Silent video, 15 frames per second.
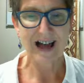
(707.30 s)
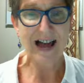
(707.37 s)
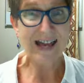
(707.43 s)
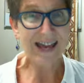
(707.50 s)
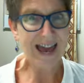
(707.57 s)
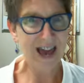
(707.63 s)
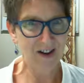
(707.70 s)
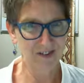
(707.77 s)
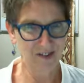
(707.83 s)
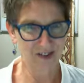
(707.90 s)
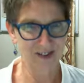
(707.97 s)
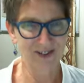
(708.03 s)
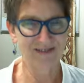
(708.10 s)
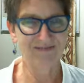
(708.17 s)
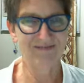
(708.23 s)

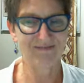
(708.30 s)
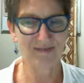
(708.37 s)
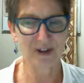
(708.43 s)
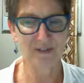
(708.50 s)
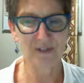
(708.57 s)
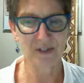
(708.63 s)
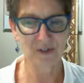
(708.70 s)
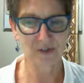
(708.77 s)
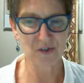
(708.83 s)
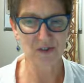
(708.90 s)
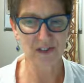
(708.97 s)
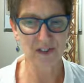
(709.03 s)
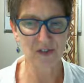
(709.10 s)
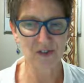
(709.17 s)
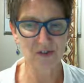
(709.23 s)
account of
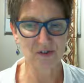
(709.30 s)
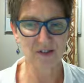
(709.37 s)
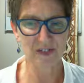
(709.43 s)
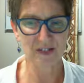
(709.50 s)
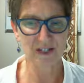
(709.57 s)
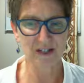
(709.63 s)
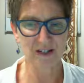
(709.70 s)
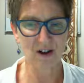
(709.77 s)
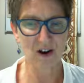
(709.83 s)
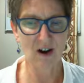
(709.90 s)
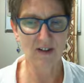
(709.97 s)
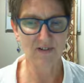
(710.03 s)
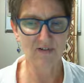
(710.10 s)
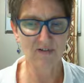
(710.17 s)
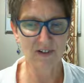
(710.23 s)
social issues that
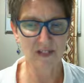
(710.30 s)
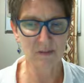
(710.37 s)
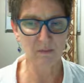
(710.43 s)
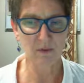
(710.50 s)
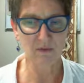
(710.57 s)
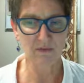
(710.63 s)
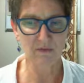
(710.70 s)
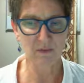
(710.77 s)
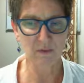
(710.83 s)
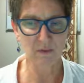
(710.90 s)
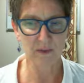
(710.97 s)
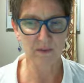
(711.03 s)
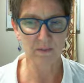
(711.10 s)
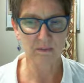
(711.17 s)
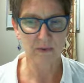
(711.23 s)
IFE has put
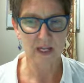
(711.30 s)
forward